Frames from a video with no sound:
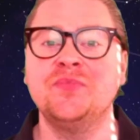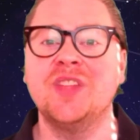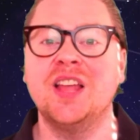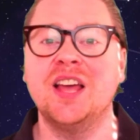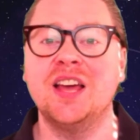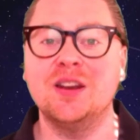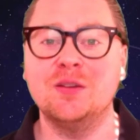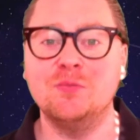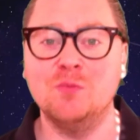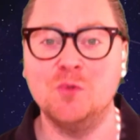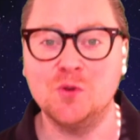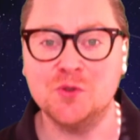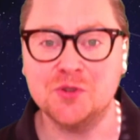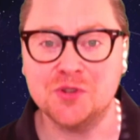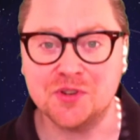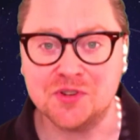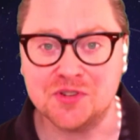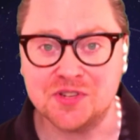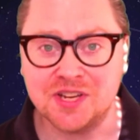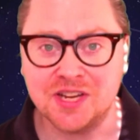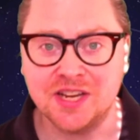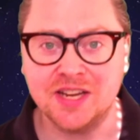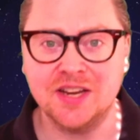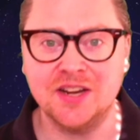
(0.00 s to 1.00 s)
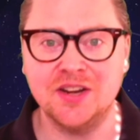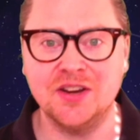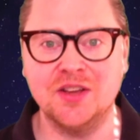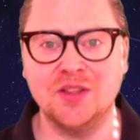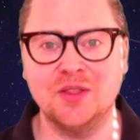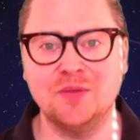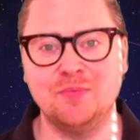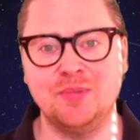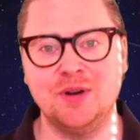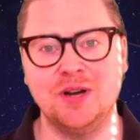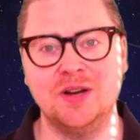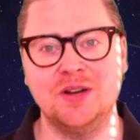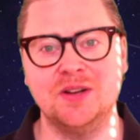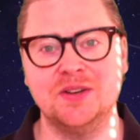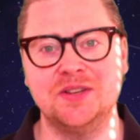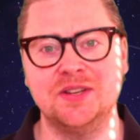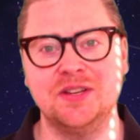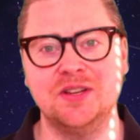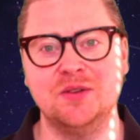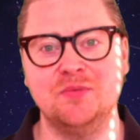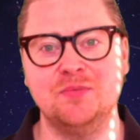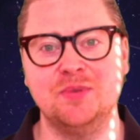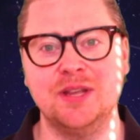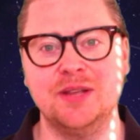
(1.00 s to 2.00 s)
and I'm also seeing another
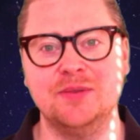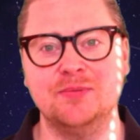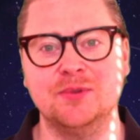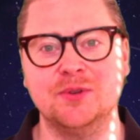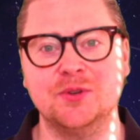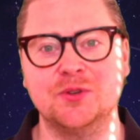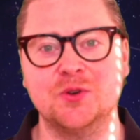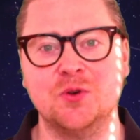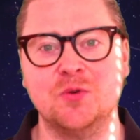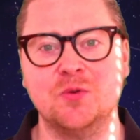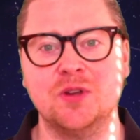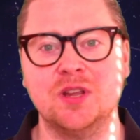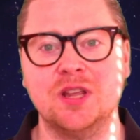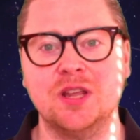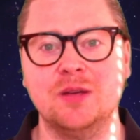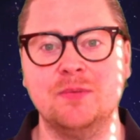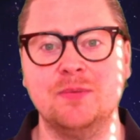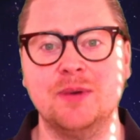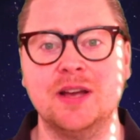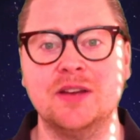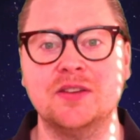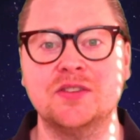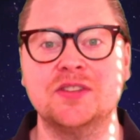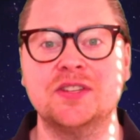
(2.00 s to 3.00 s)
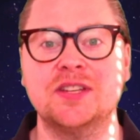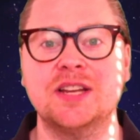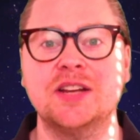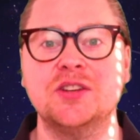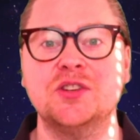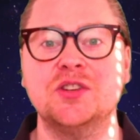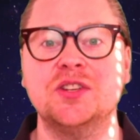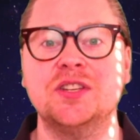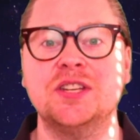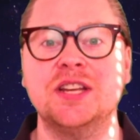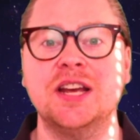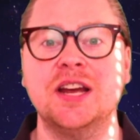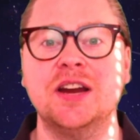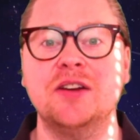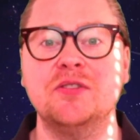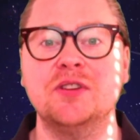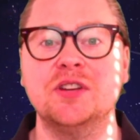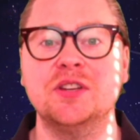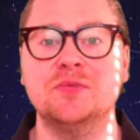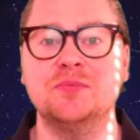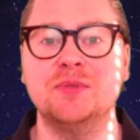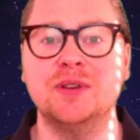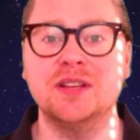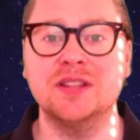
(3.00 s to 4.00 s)
party of people talking about
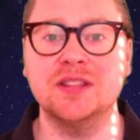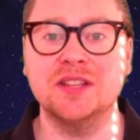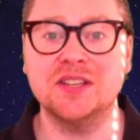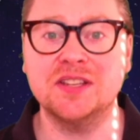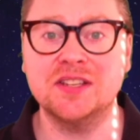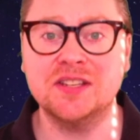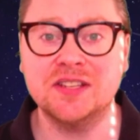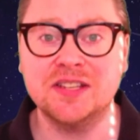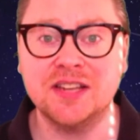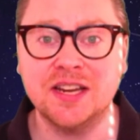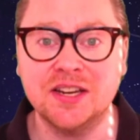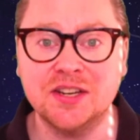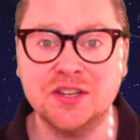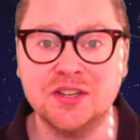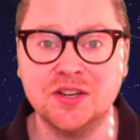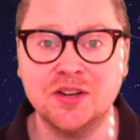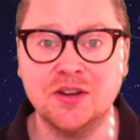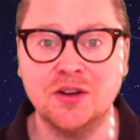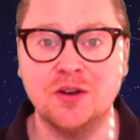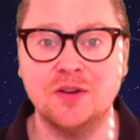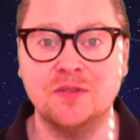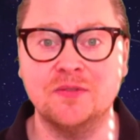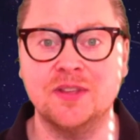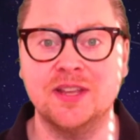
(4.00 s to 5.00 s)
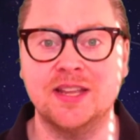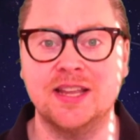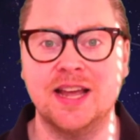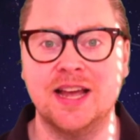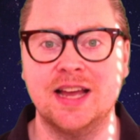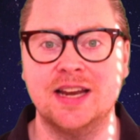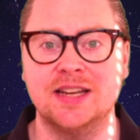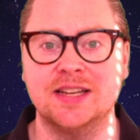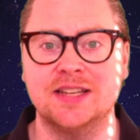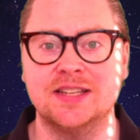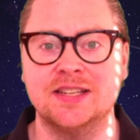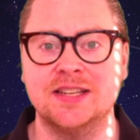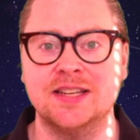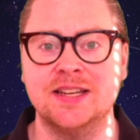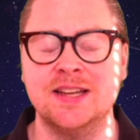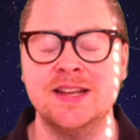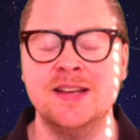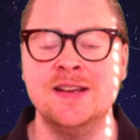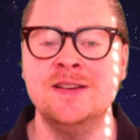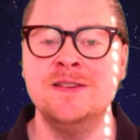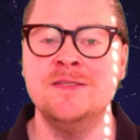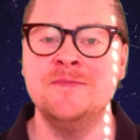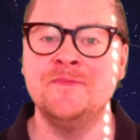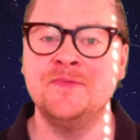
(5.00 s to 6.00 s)
Sagittarius being the center of the galaxy
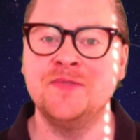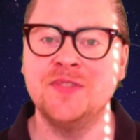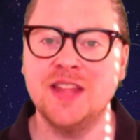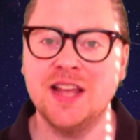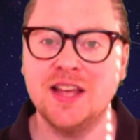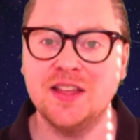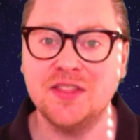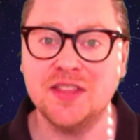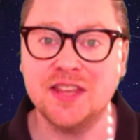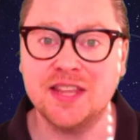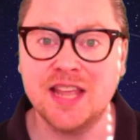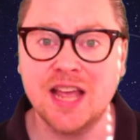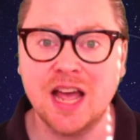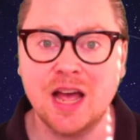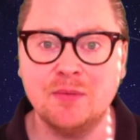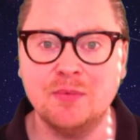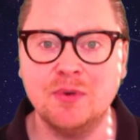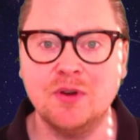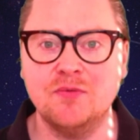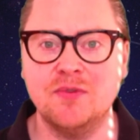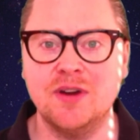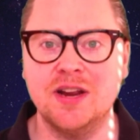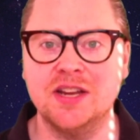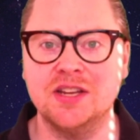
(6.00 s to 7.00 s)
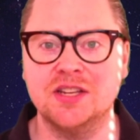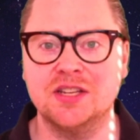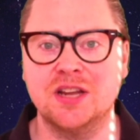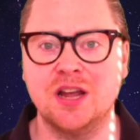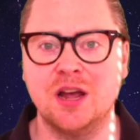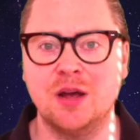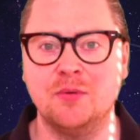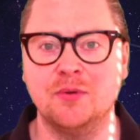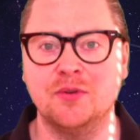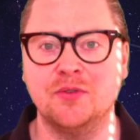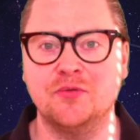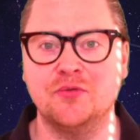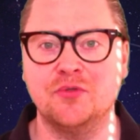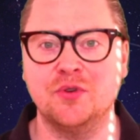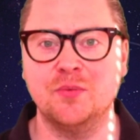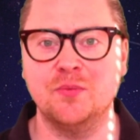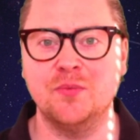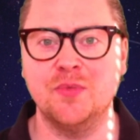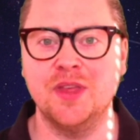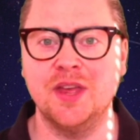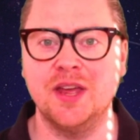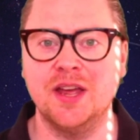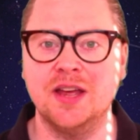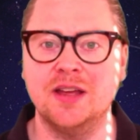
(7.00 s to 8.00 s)
and the gamma rays coming
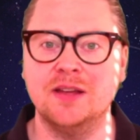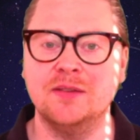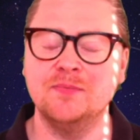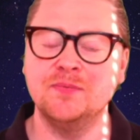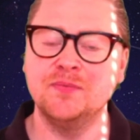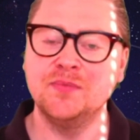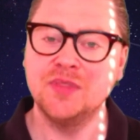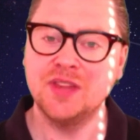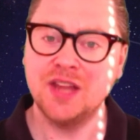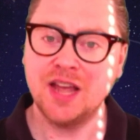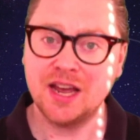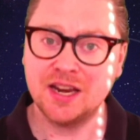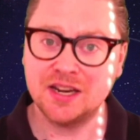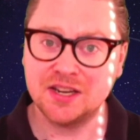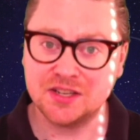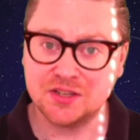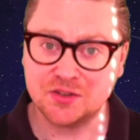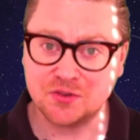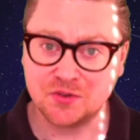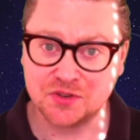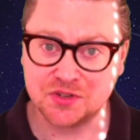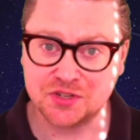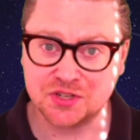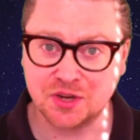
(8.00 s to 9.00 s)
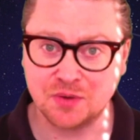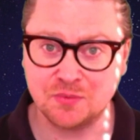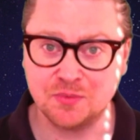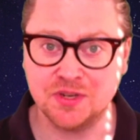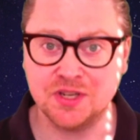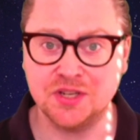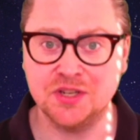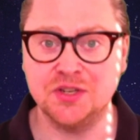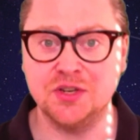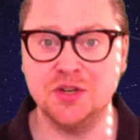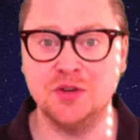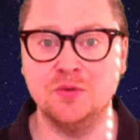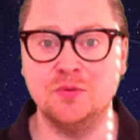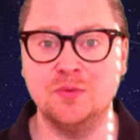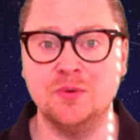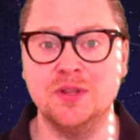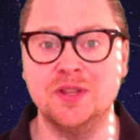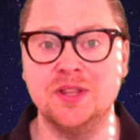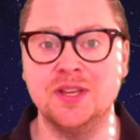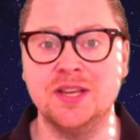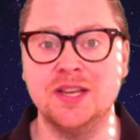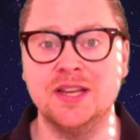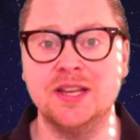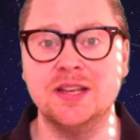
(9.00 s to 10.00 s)
from there, and it's got something to do
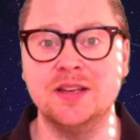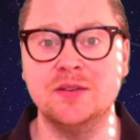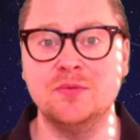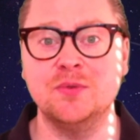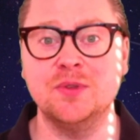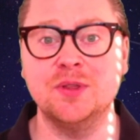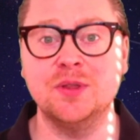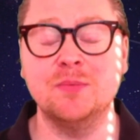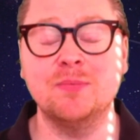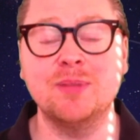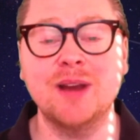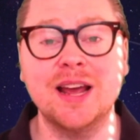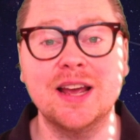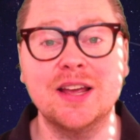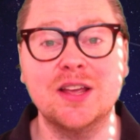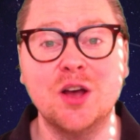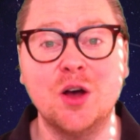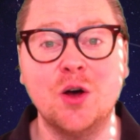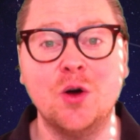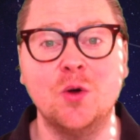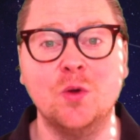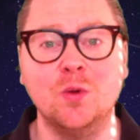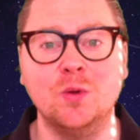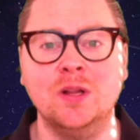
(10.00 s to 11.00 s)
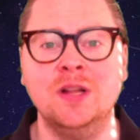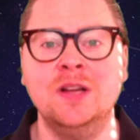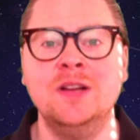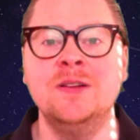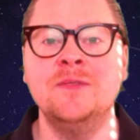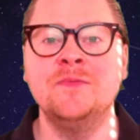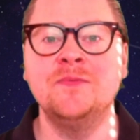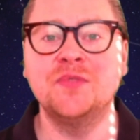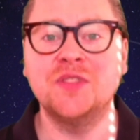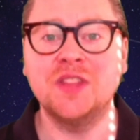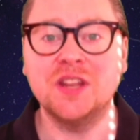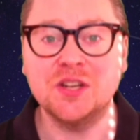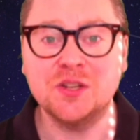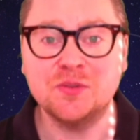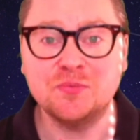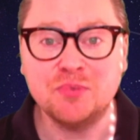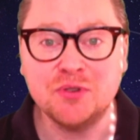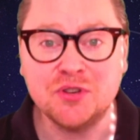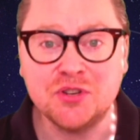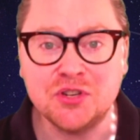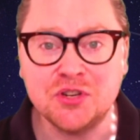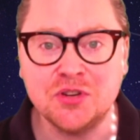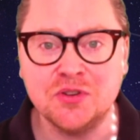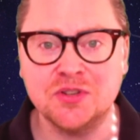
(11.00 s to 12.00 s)
with the black hole that is
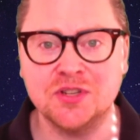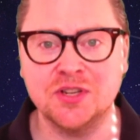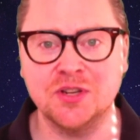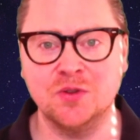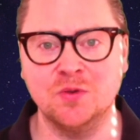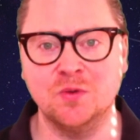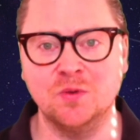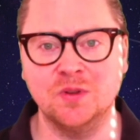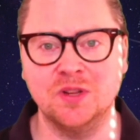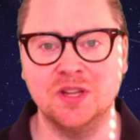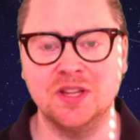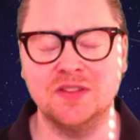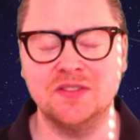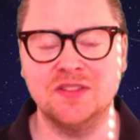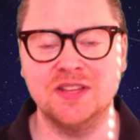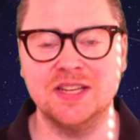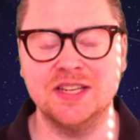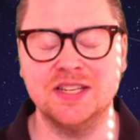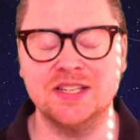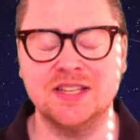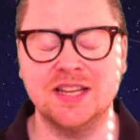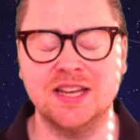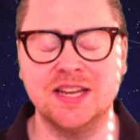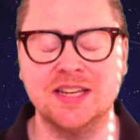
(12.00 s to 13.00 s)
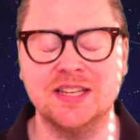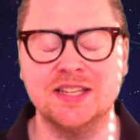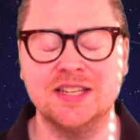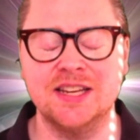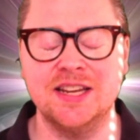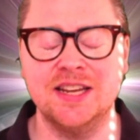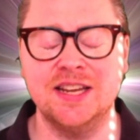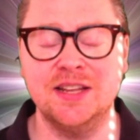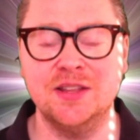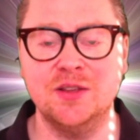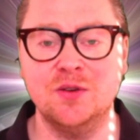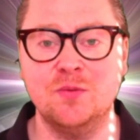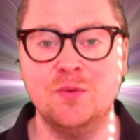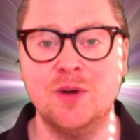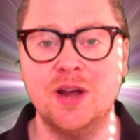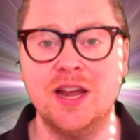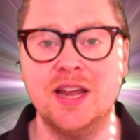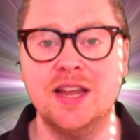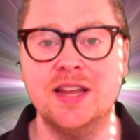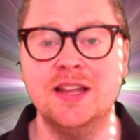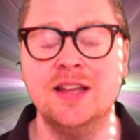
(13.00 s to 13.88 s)
producing all of these things. Either way,